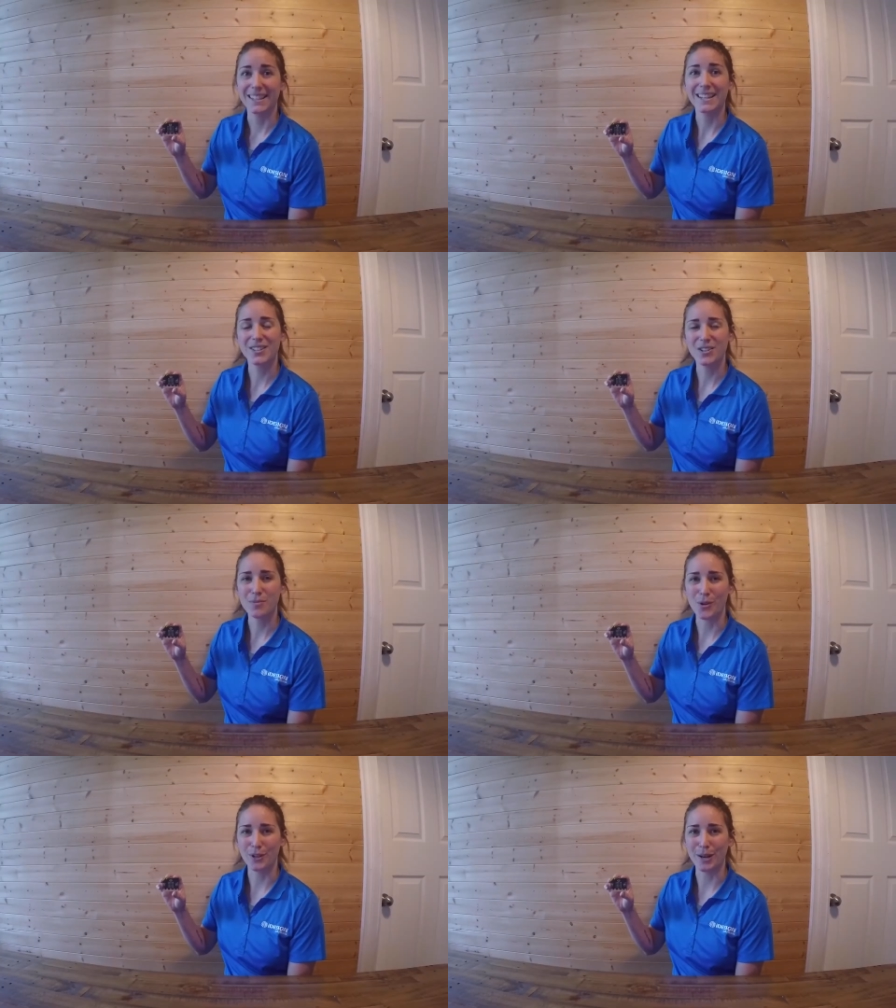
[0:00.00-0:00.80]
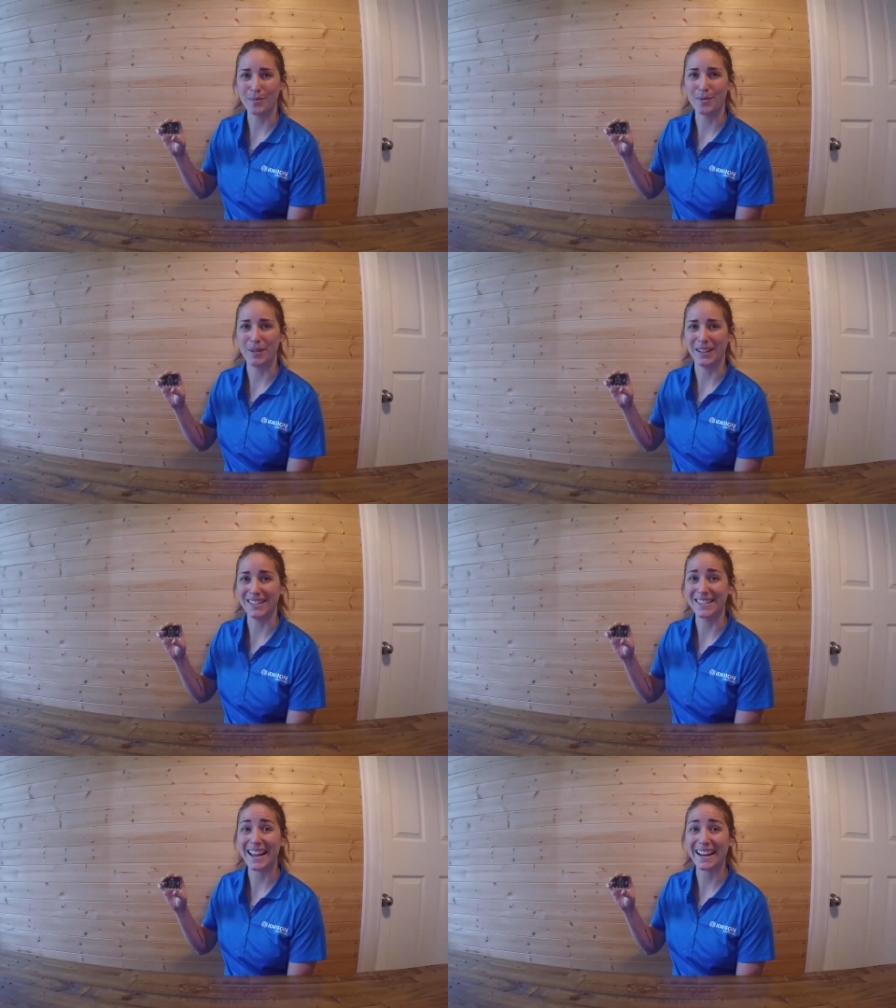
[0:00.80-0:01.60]
These two programmable
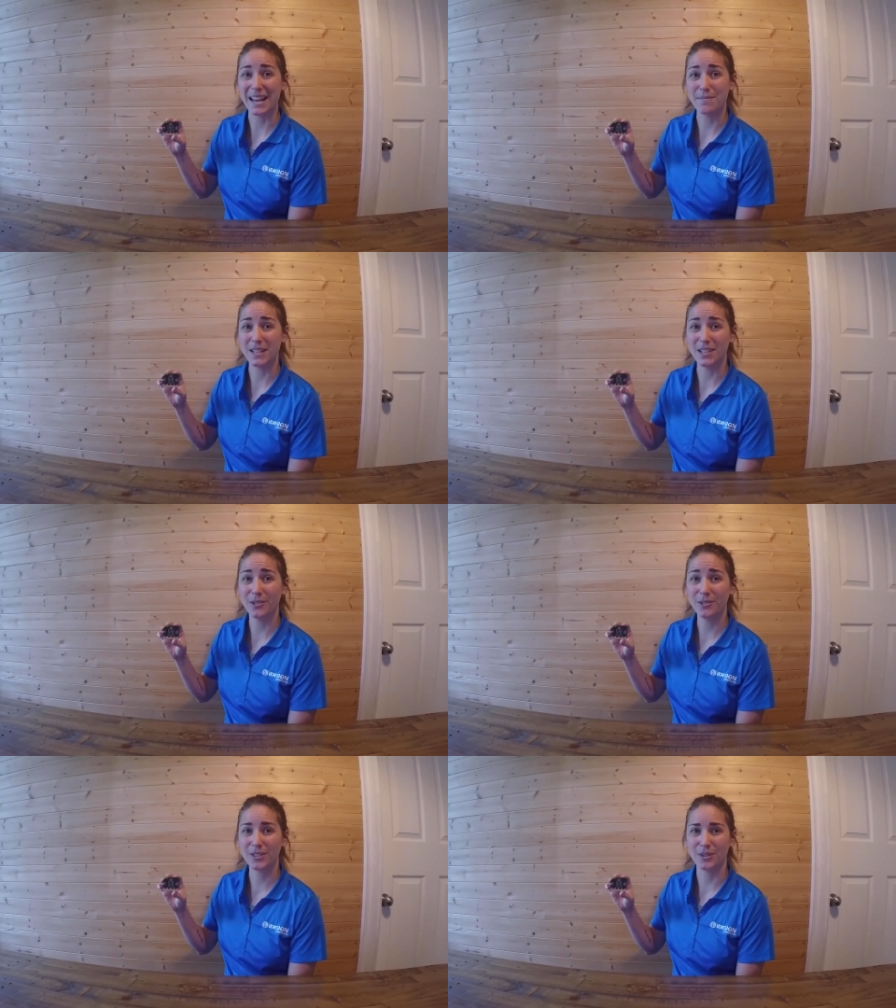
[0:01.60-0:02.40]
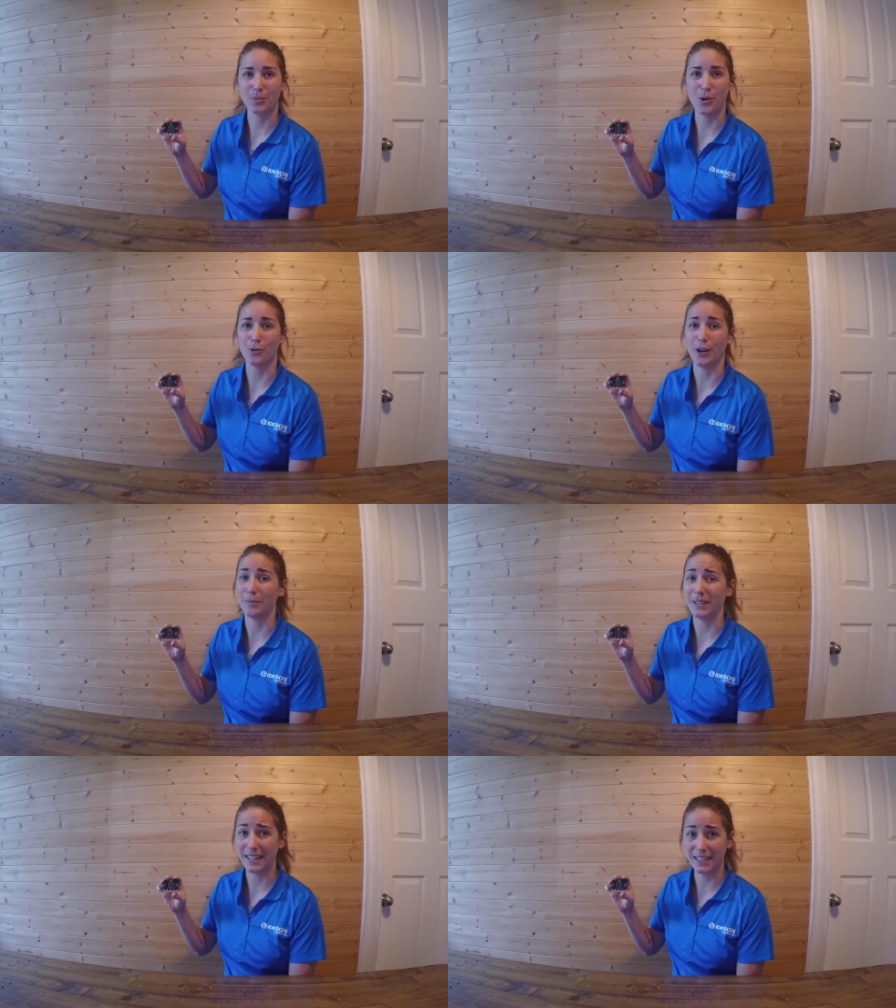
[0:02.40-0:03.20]
buttons can be used to
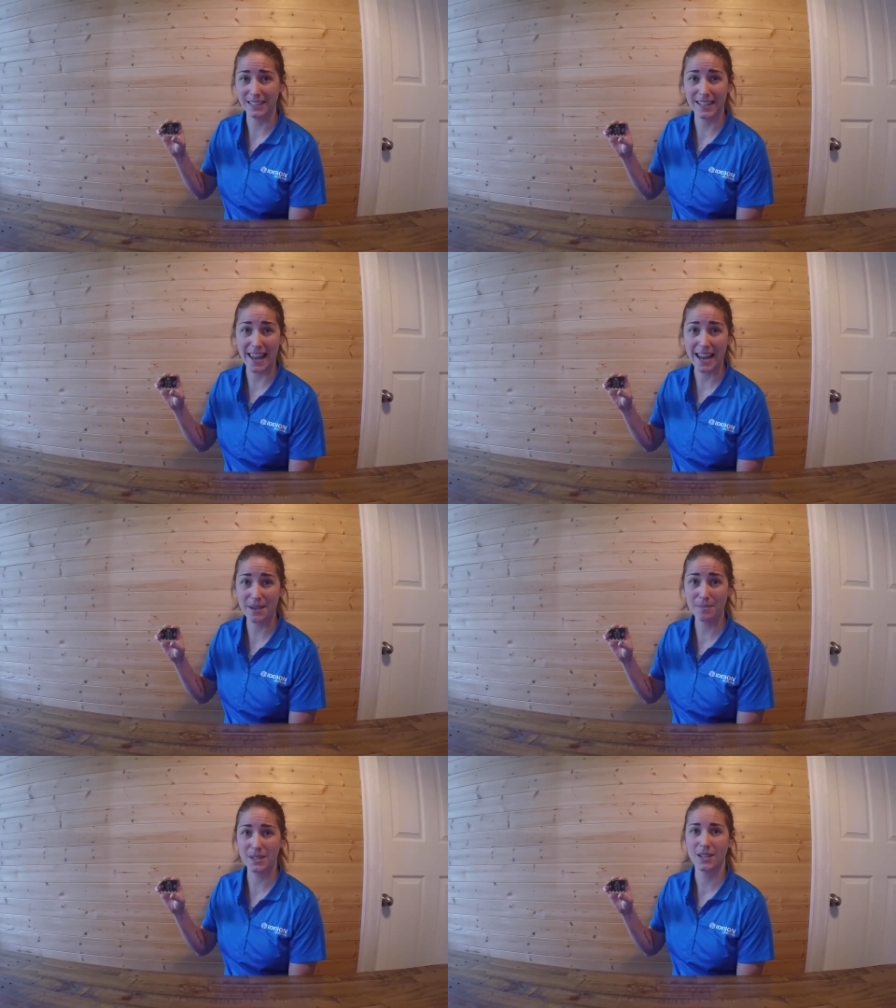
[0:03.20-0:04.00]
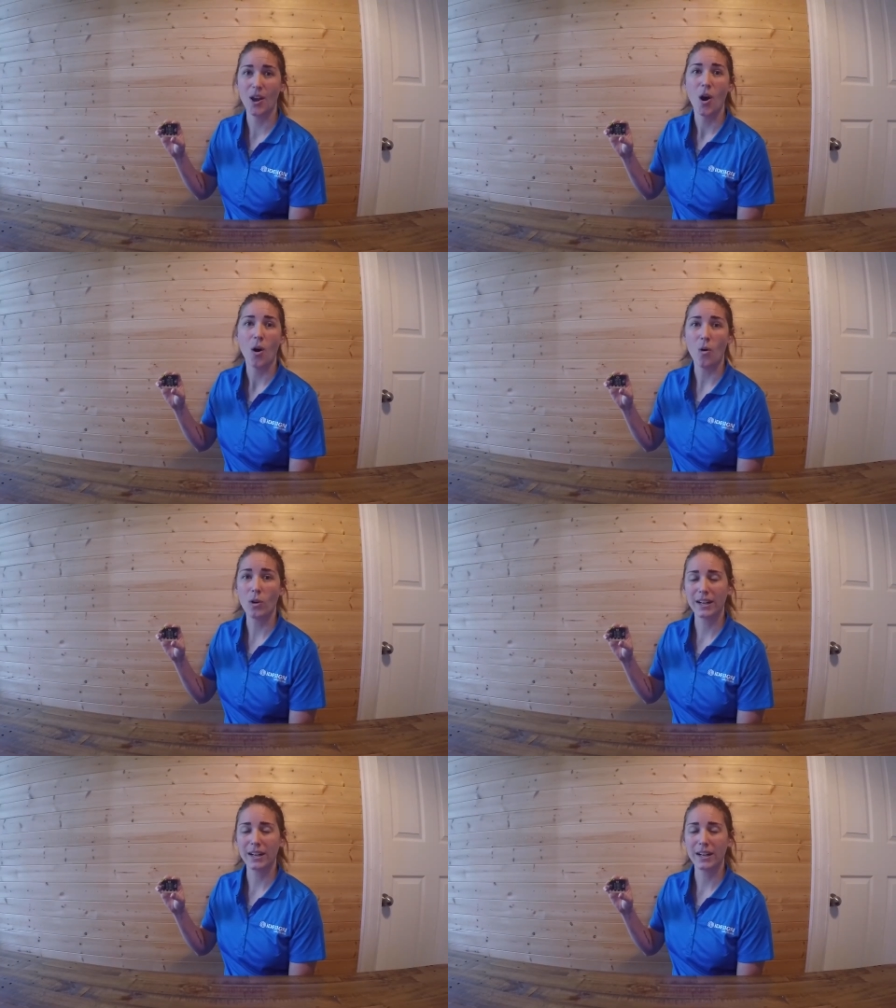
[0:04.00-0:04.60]
program games or